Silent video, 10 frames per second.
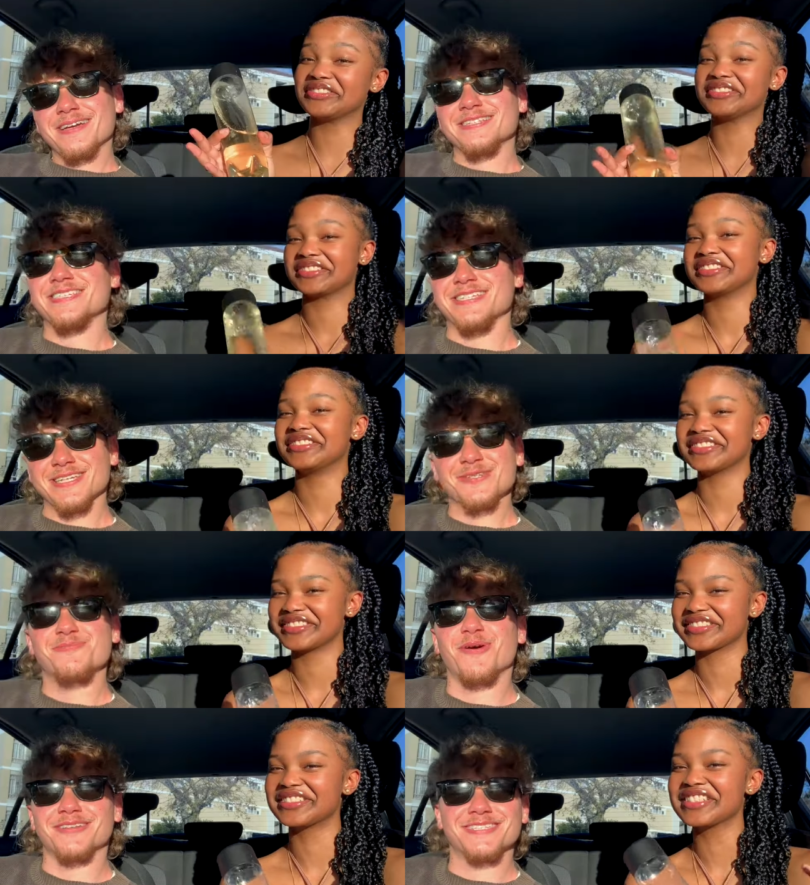Speaker 1: she doesn't
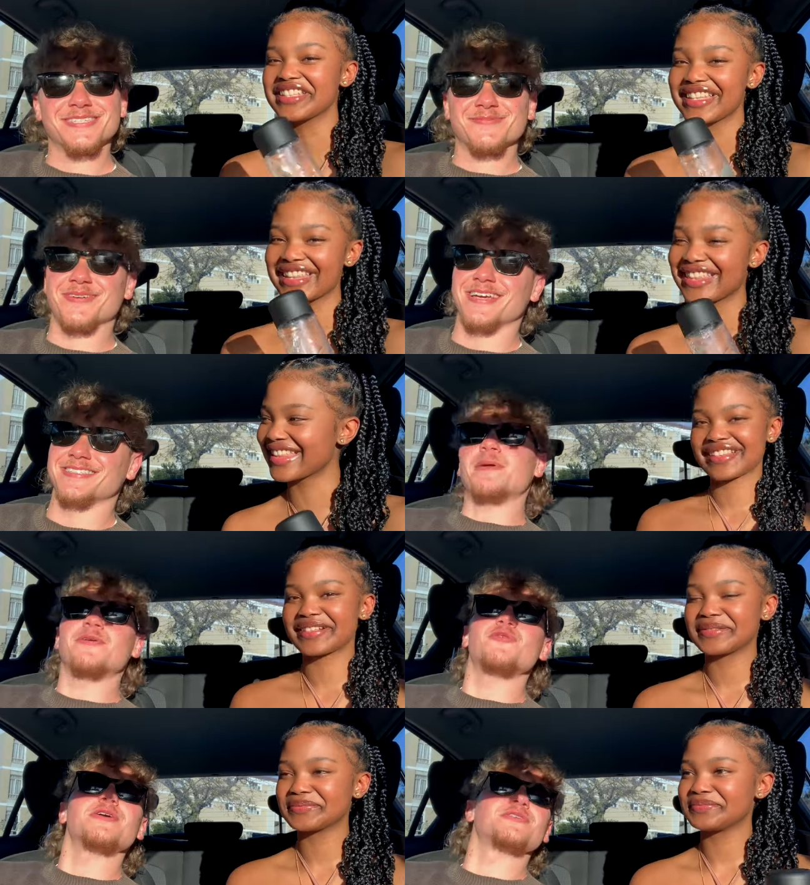participate. But
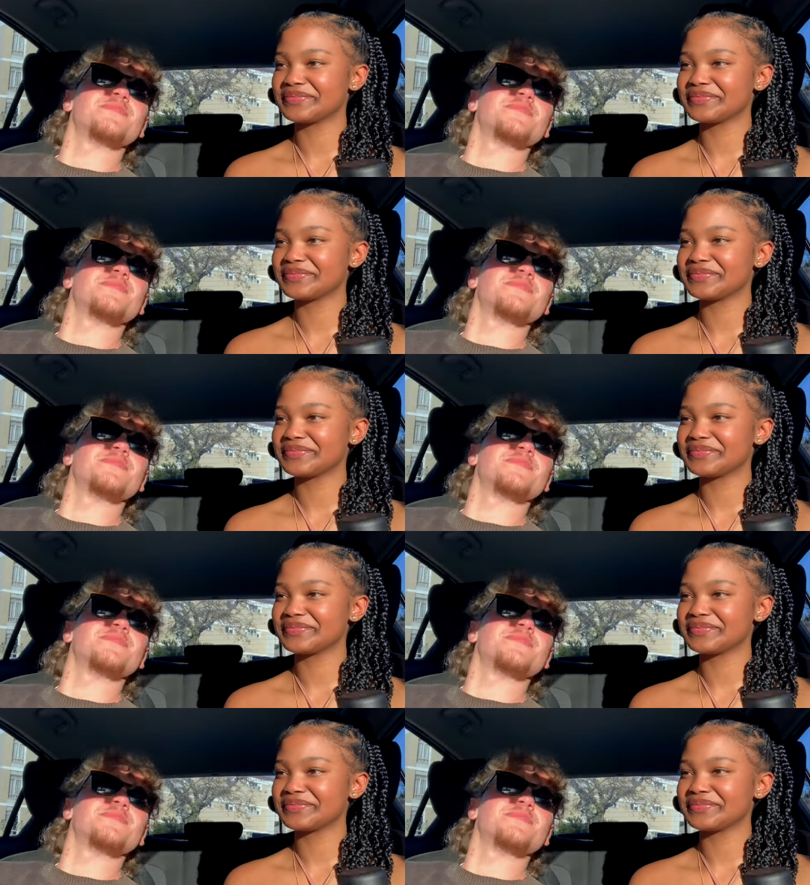if you had to